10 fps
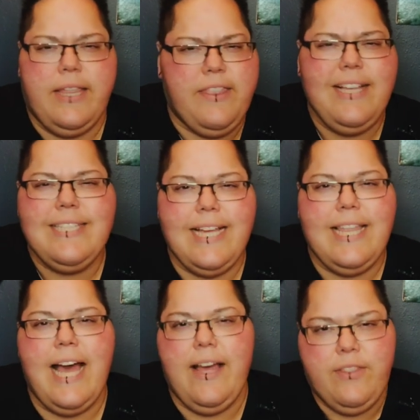Things like
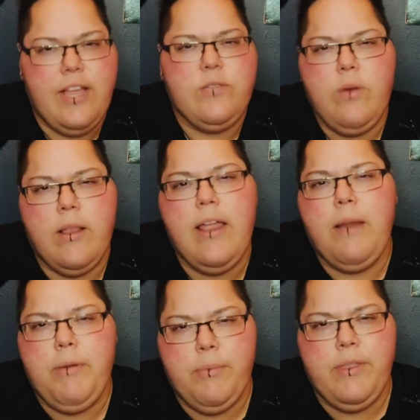that. That's what a lot
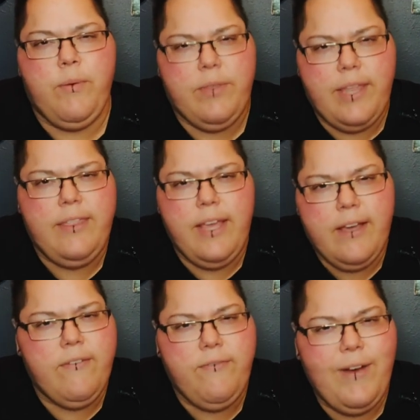of people think when they think
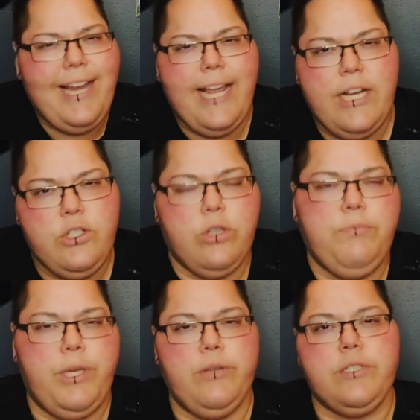of financial
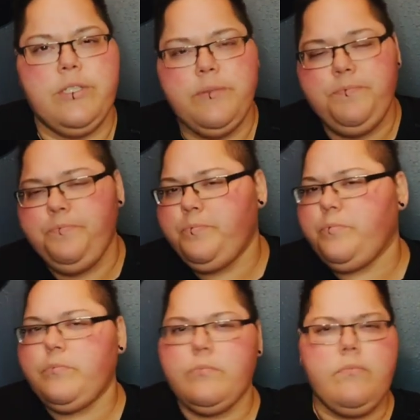abuse.
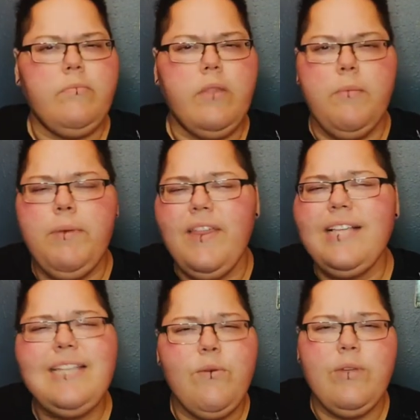But
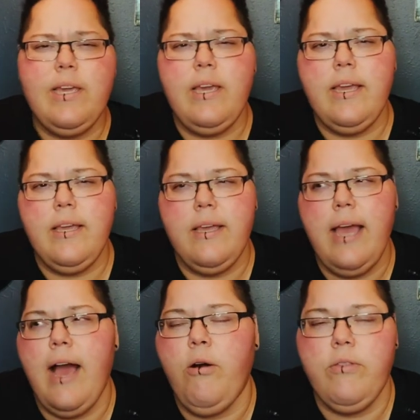that's not really
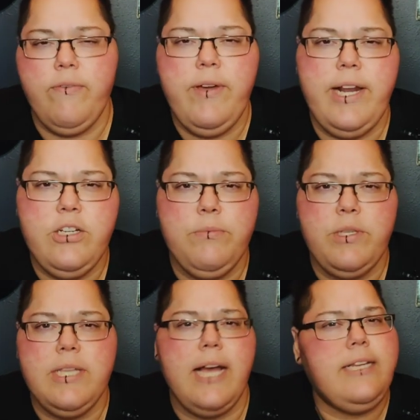how the financial
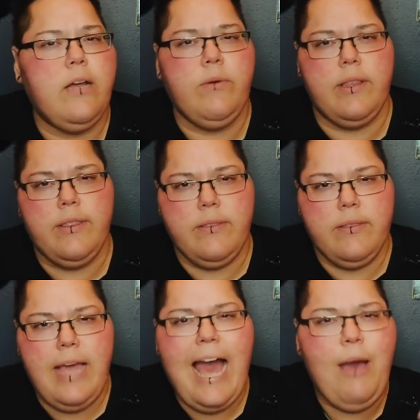abuse that I dealt with
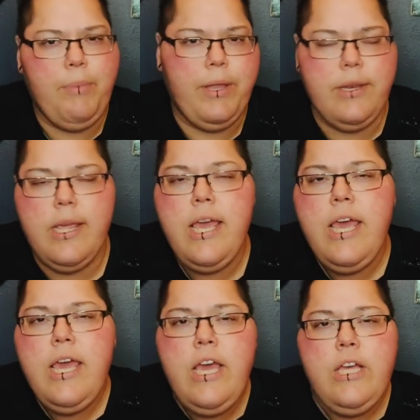happened.
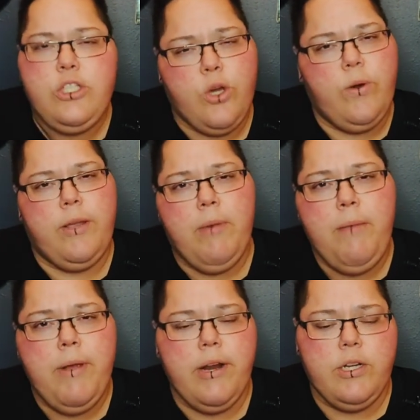So in my
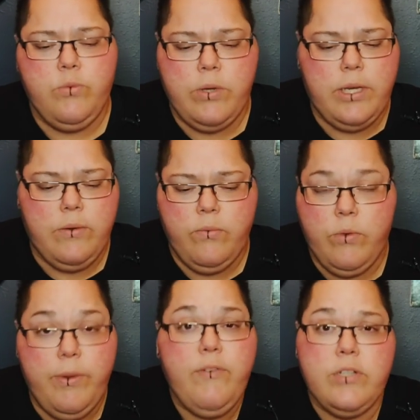marriage, when
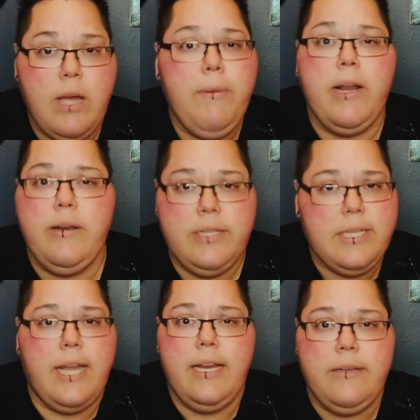we first got married and
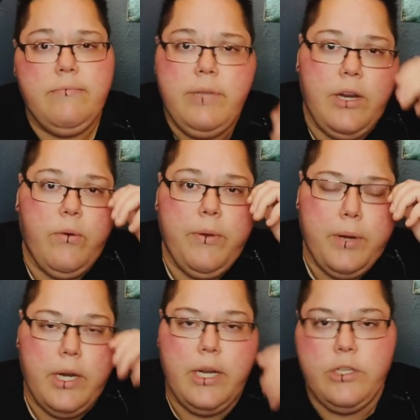decided, we were
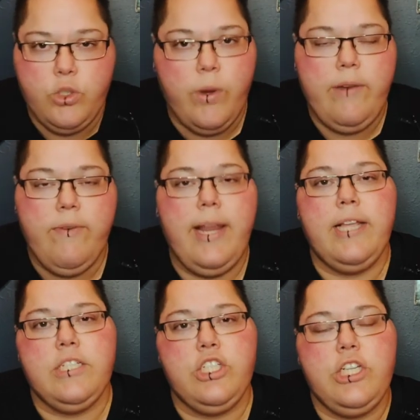going to join
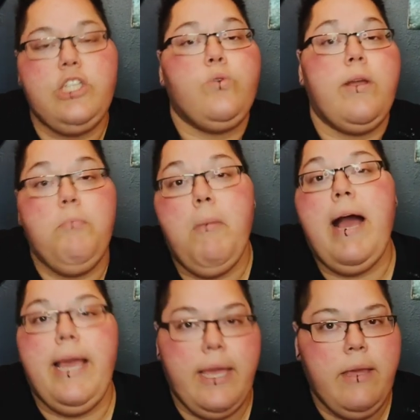finances, she joined
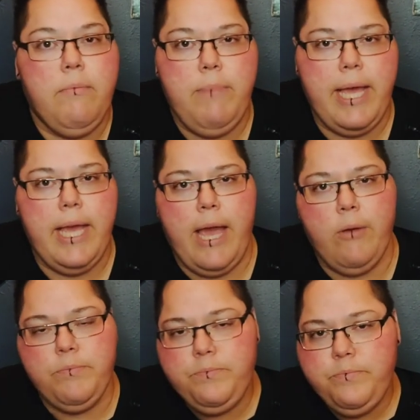my bank account.